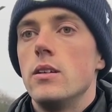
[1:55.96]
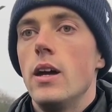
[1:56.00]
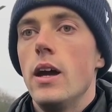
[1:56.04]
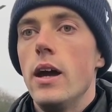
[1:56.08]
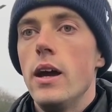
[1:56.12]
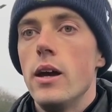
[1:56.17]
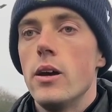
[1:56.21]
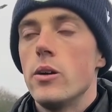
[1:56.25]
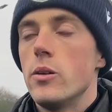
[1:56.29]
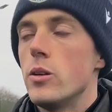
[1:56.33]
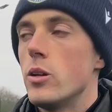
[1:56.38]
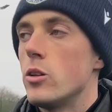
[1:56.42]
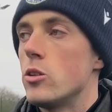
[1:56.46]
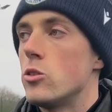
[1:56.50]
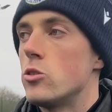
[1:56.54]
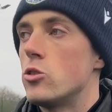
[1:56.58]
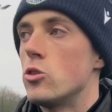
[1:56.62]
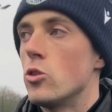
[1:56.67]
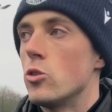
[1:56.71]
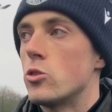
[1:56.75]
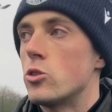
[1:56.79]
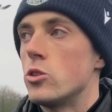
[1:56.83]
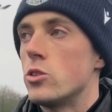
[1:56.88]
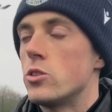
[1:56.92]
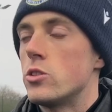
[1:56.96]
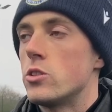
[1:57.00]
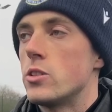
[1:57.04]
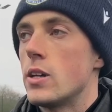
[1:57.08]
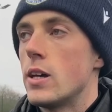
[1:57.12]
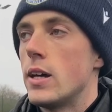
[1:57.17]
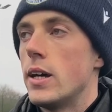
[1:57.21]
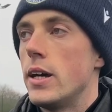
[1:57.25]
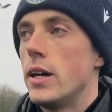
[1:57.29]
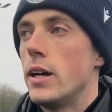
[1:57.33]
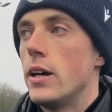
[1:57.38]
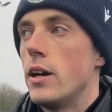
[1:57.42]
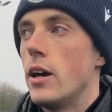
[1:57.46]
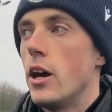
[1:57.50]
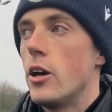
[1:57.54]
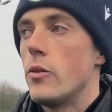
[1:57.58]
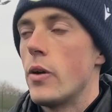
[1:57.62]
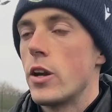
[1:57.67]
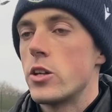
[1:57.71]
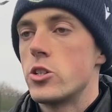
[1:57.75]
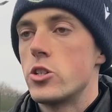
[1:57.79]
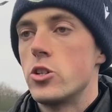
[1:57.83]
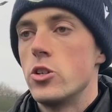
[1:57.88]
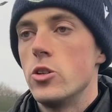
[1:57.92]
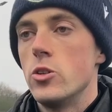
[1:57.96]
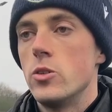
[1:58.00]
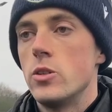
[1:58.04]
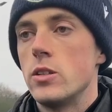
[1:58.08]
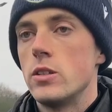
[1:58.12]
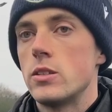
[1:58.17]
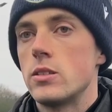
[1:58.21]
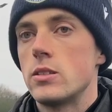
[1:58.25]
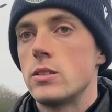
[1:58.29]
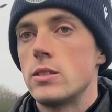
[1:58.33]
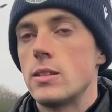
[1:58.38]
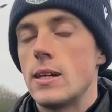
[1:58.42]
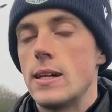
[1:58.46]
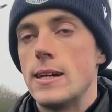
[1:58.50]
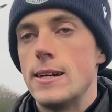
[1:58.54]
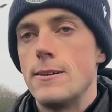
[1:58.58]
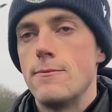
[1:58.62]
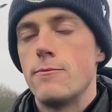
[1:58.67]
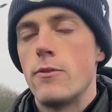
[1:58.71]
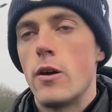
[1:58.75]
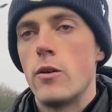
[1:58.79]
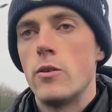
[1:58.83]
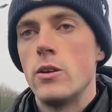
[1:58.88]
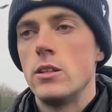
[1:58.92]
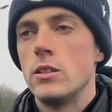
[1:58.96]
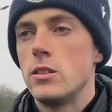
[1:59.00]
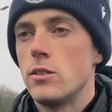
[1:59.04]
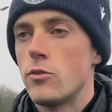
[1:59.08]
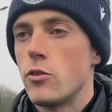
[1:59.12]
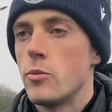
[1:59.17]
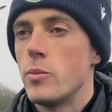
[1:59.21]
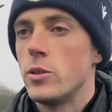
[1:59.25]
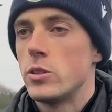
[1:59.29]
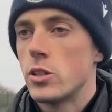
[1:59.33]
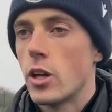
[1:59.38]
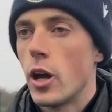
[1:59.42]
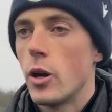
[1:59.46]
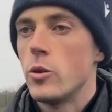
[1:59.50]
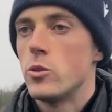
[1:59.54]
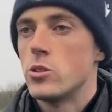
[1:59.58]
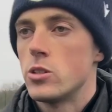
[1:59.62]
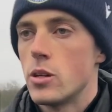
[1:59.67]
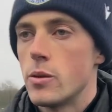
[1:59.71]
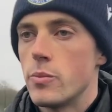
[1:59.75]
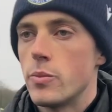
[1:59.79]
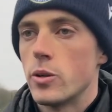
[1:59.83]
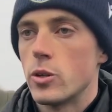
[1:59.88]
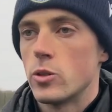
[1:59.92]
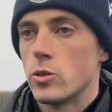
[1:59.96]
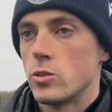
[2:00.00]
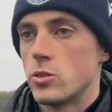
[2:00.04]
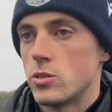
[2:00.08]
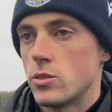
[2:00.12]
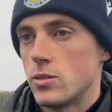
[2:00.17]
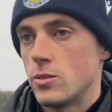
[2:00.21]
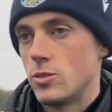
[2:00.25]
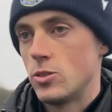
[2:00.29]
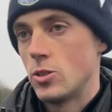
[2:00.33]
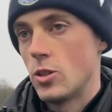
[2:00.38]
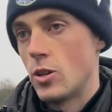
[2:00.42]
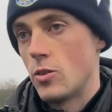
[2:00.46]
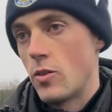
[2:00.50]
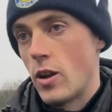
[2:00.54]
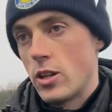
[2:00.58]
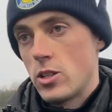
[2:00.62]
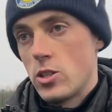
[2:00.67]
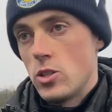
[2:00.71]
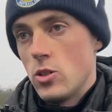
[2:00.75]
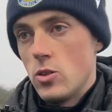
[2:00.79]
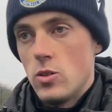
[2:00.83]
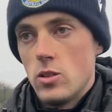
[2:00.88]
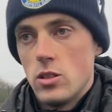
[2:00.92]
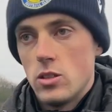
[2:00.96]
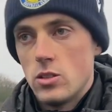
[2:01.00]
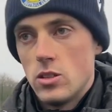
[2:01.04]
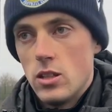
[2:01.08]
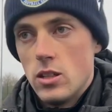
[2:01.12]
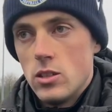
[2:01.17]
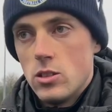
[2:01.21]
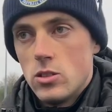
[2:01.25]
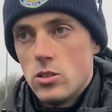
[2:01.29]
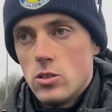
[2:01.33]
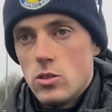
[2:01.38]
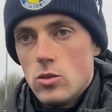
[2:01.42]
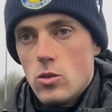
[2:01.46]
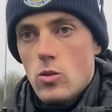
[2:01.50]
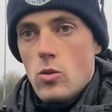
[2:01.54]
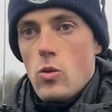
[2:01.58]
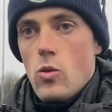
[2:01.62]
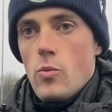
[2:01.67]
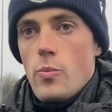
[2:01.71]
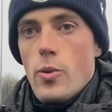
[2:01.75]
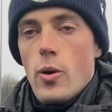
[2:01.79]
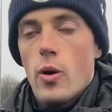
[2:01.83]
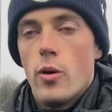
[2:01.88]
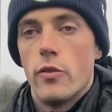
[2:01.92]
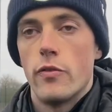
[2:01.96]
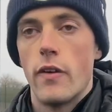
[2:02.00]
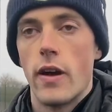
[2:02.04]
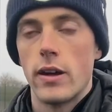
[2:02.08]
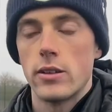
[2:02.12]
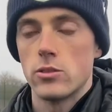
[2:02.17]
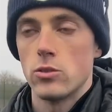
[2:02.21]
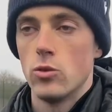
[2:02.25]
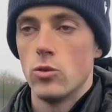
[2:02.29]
Yeah, Georgia's her attitude. It's very easy for me to coach her because her attitude is perfect